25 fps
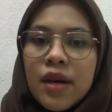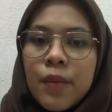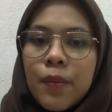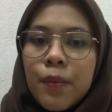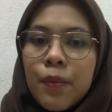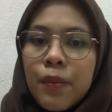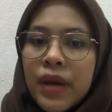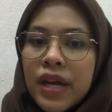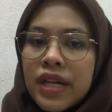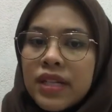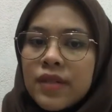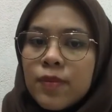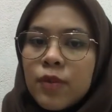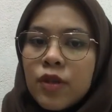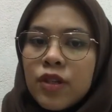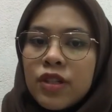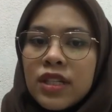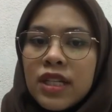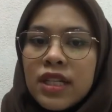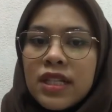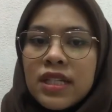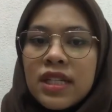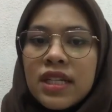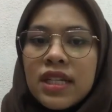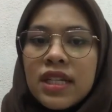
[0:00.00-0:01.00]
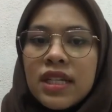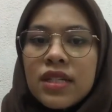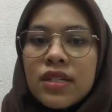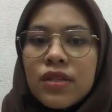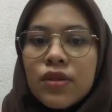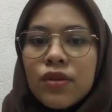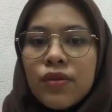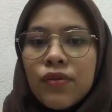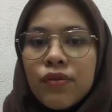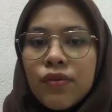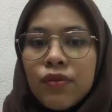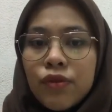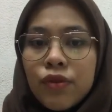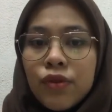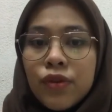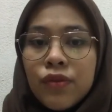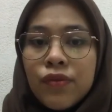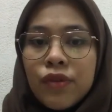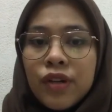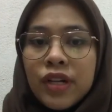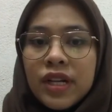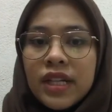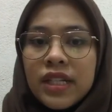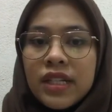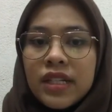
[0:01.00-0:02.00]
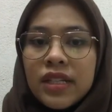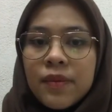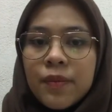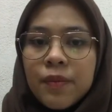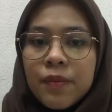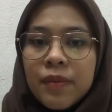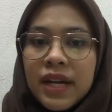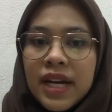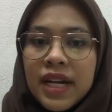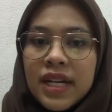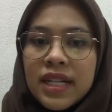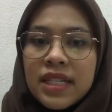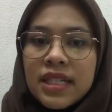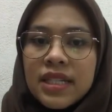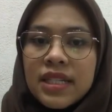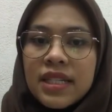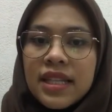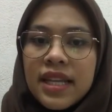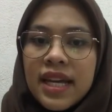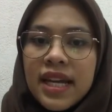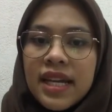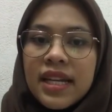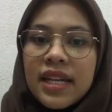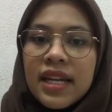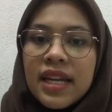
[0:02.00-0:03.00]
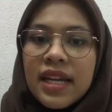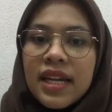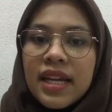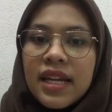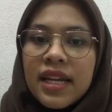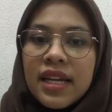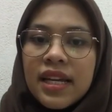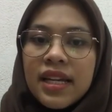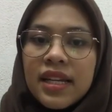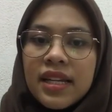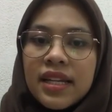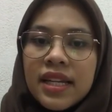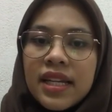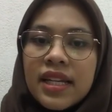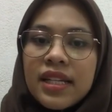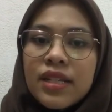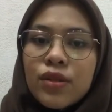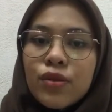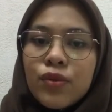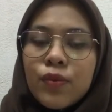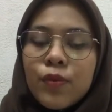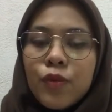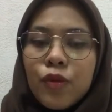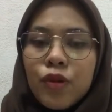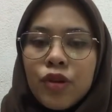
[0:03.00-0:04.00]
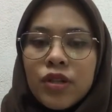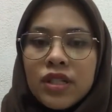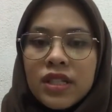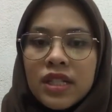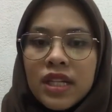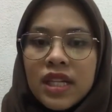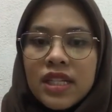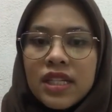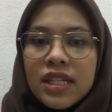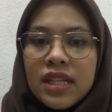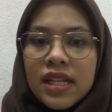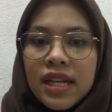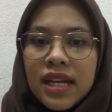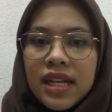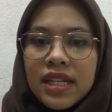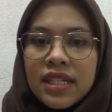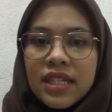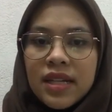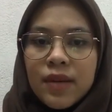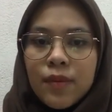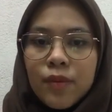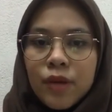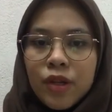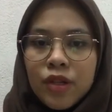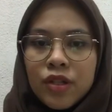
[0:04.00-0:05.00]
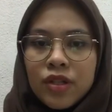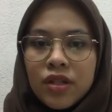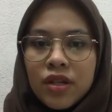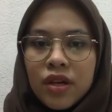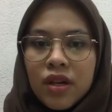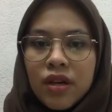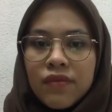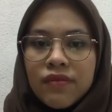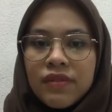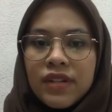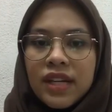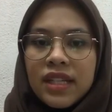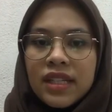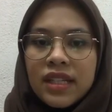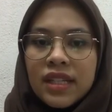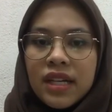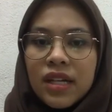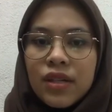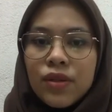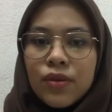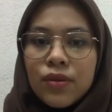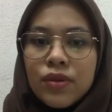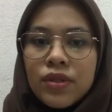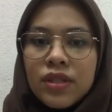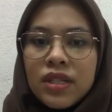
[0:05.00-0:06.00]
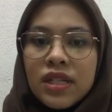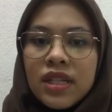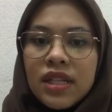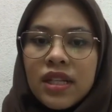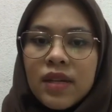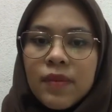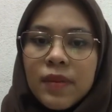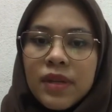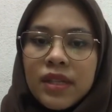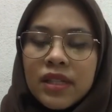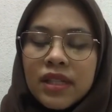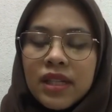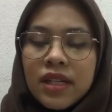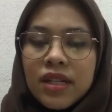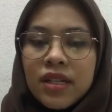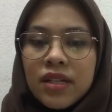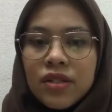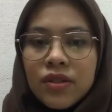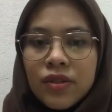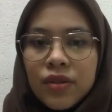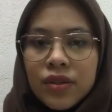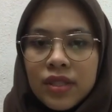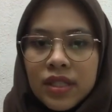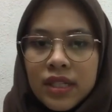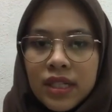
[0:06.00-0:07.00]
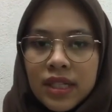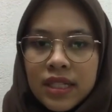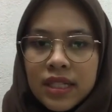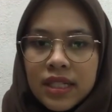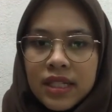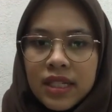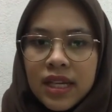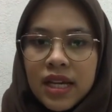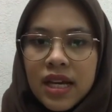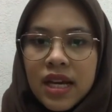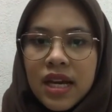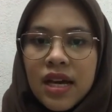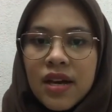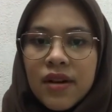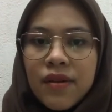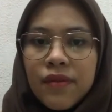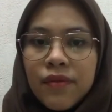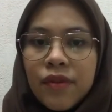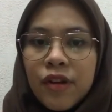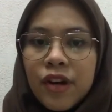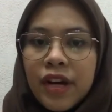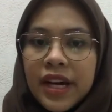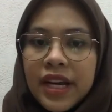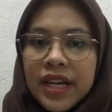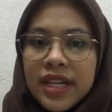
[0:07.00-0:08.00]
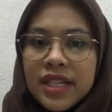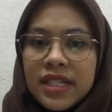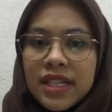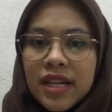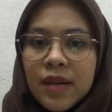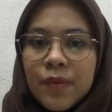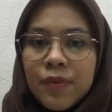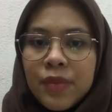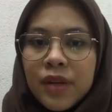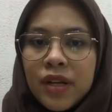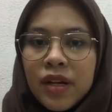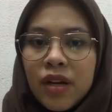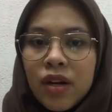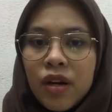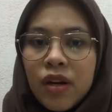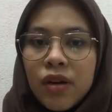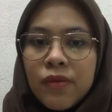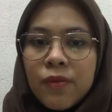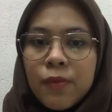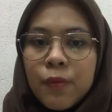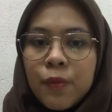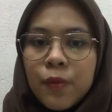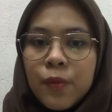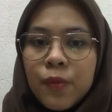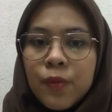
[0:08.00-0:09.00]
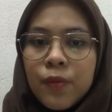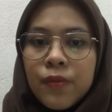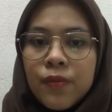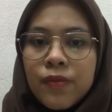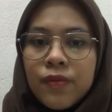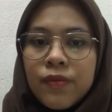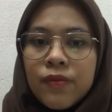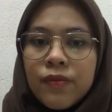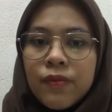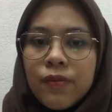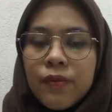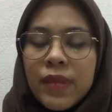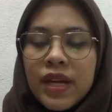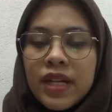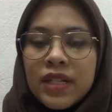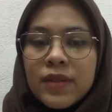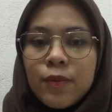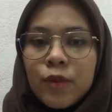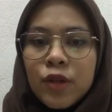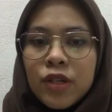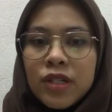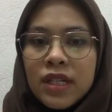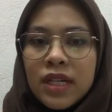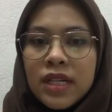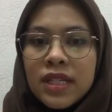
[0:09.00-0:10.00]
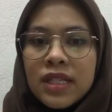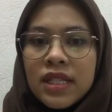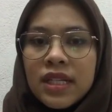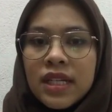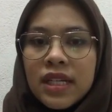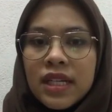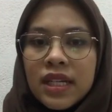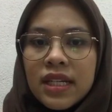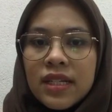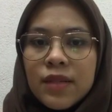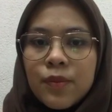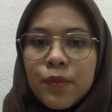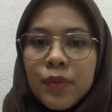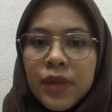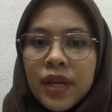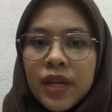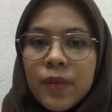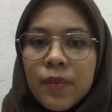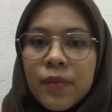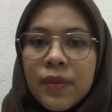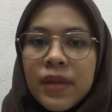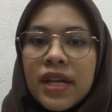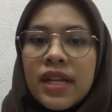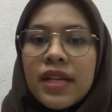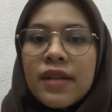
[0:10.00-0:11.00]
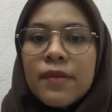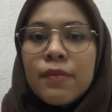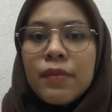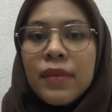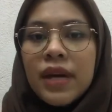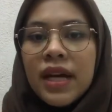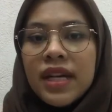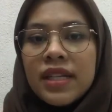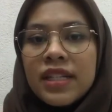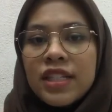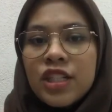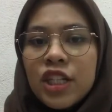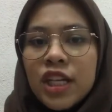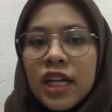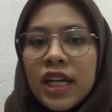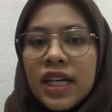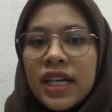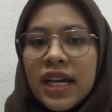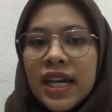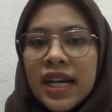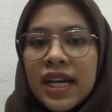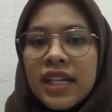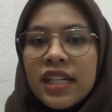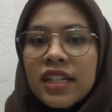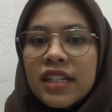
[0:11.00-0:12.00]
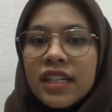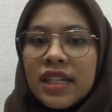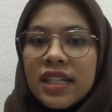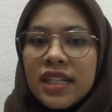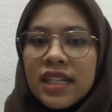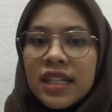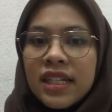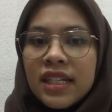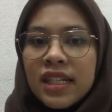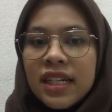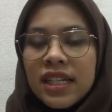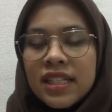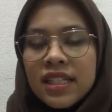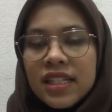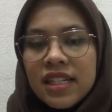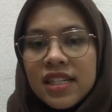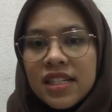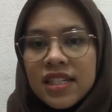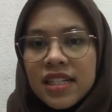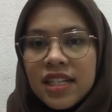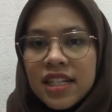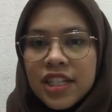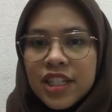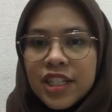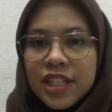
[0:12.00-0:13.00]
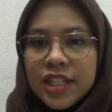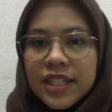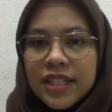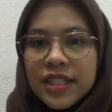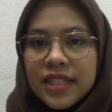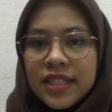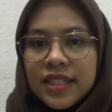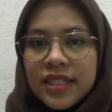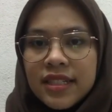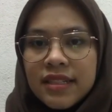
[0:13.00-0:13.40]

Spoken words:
Batch processing is useful for enterprises that need to process large amounts of data using limited resources. For example of batch processing is payment by check and credit card transaction.